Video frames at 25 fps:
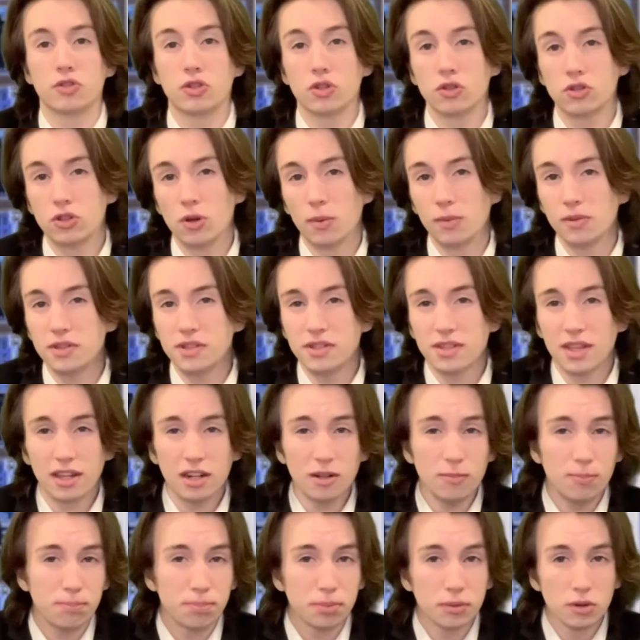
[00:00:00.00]
so instead
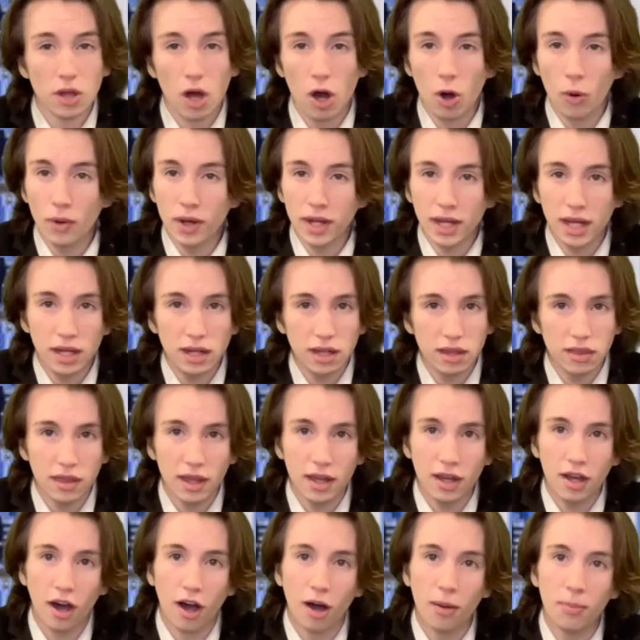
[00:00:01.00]
of blowing anything
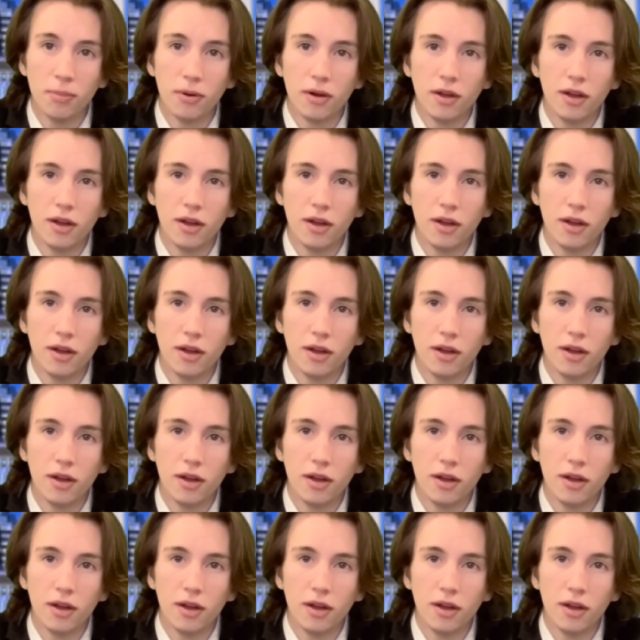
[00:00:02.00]
up,